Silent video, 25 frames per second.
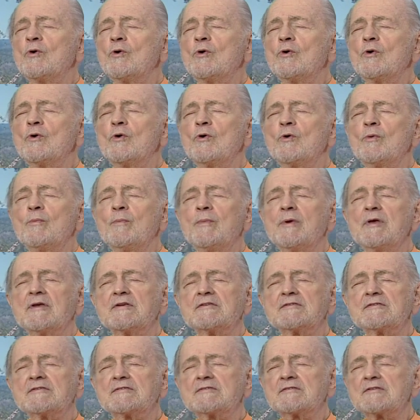through
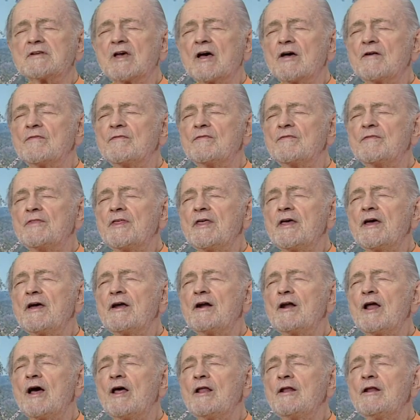mists of
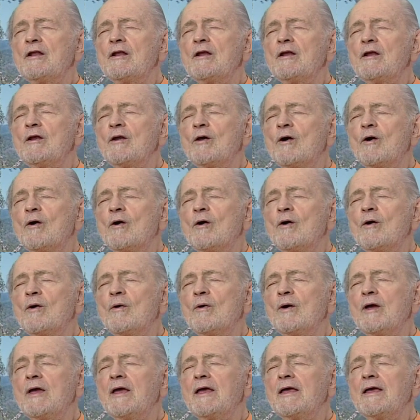their
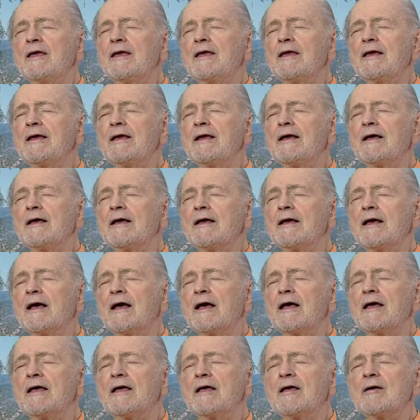unknowing,
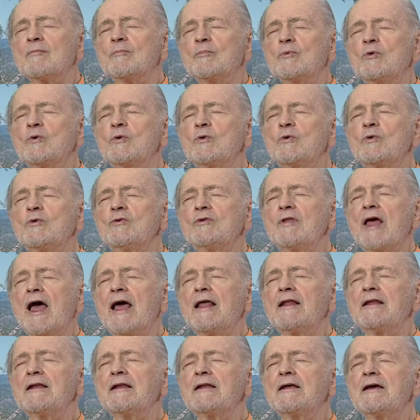bruised
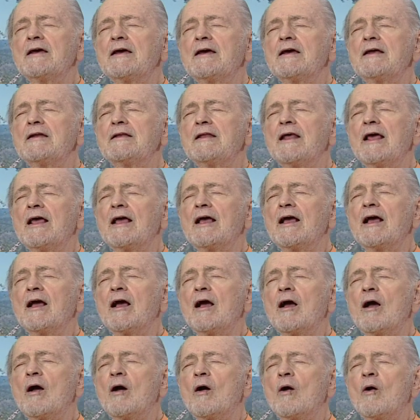and
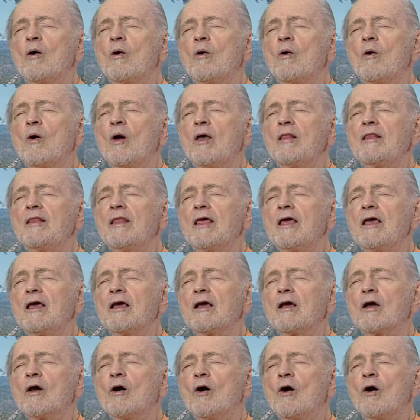hurting when
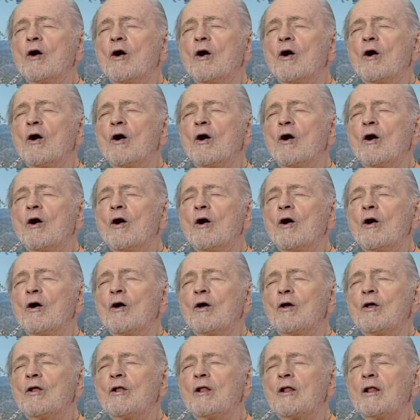they
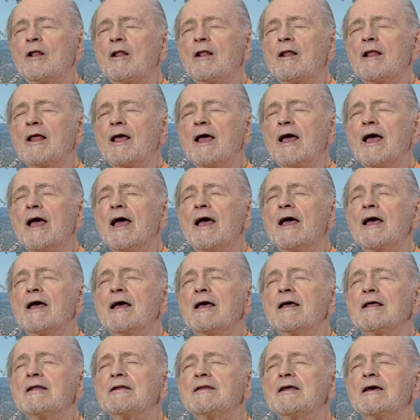fall,
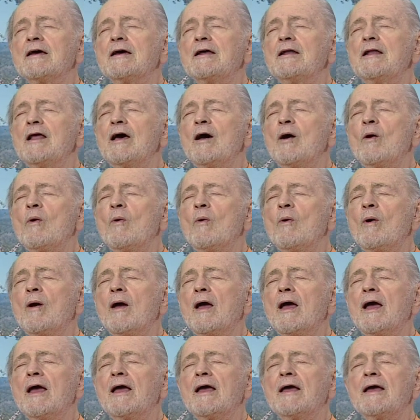turn
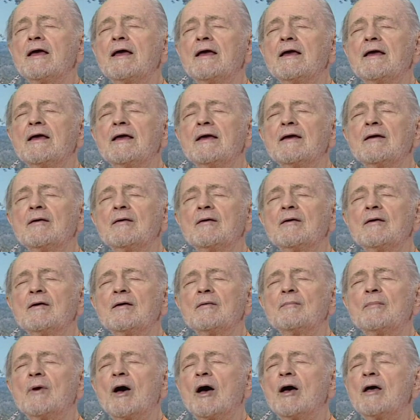away,
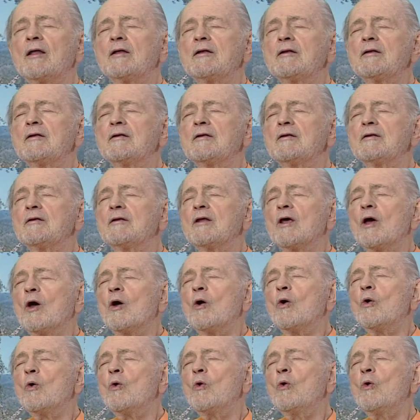
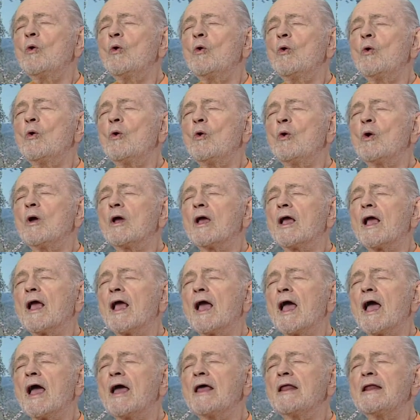but
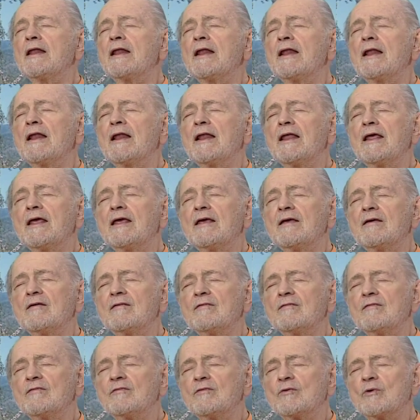who can
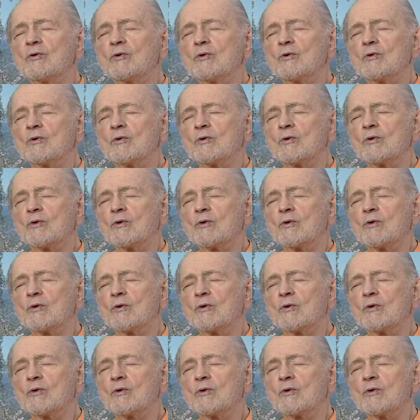leave you?